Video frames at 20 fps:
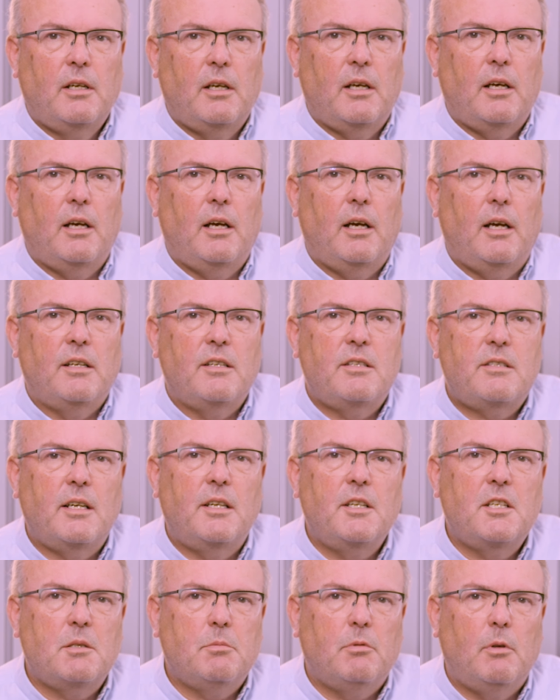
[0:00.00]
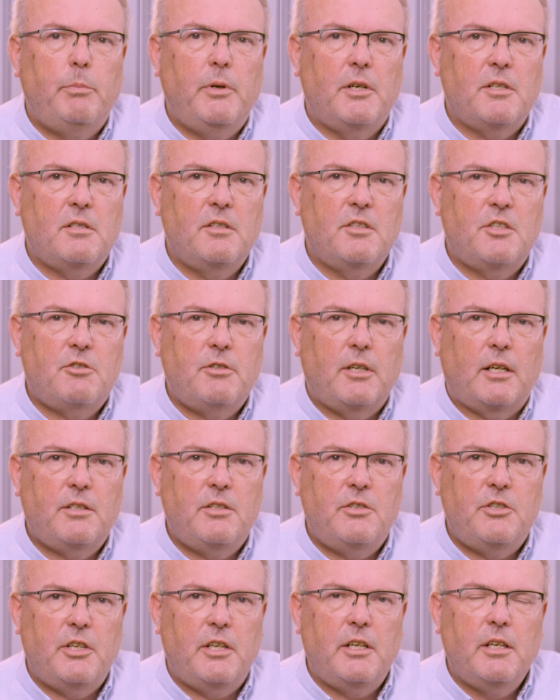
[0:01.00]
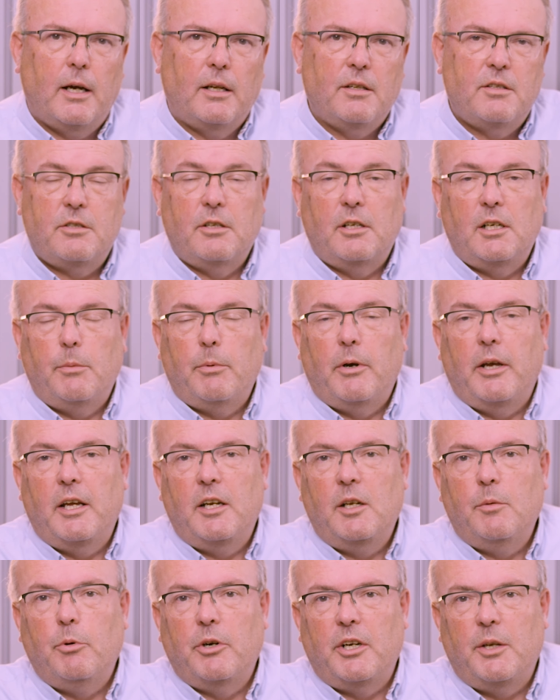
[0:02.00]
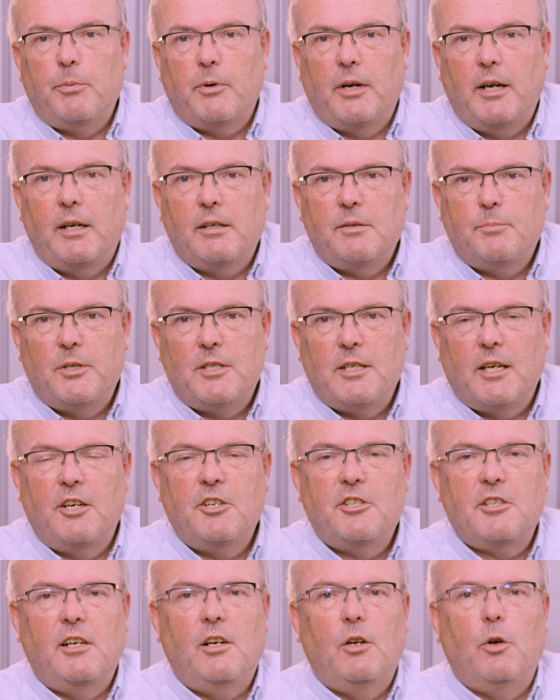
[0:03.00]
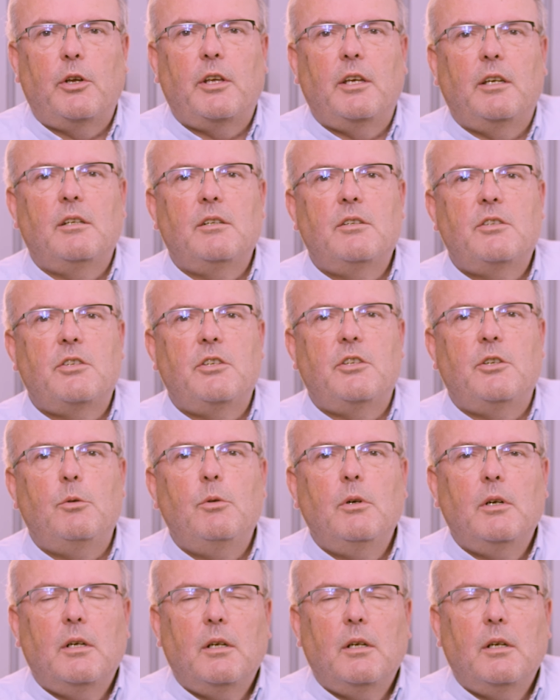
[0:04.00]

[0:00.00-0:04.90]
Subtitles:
and sensible business strategy, and certainly by anybody potentially looking to